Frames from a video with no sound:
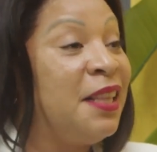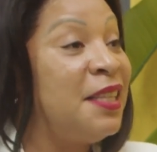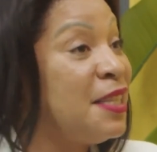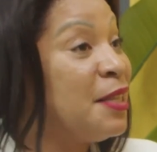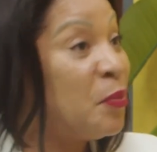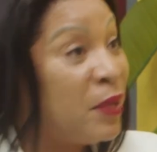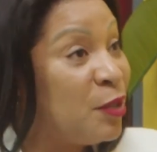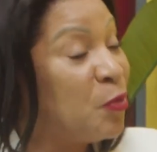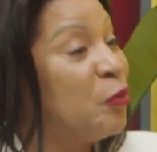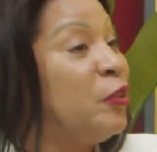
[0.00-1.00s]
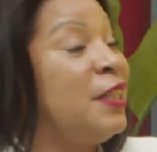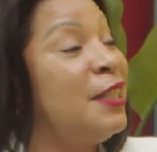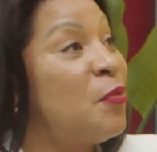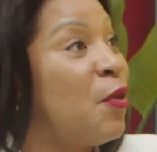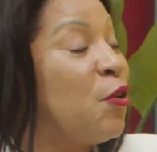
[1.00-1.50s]
this is the best
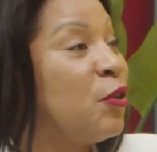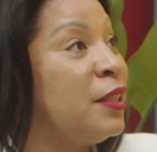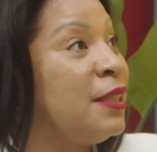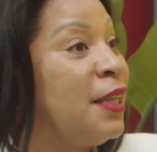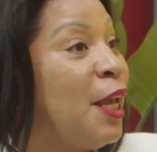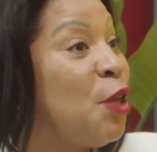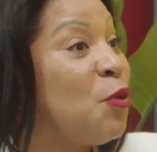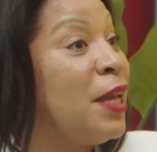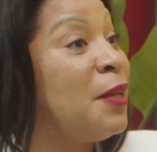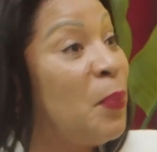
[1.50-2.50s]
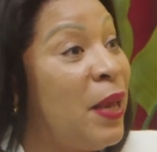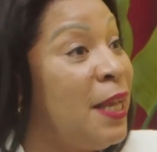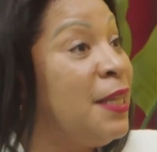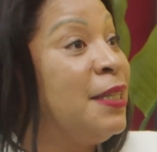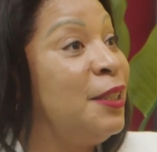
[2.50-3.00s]
profession because you get
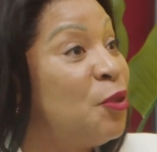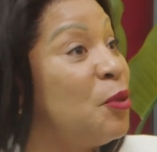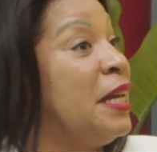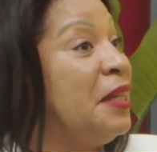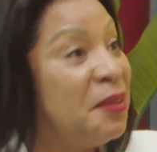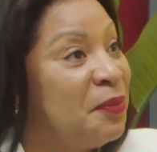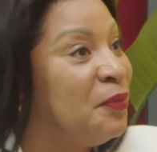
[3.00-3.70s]
paid to learn.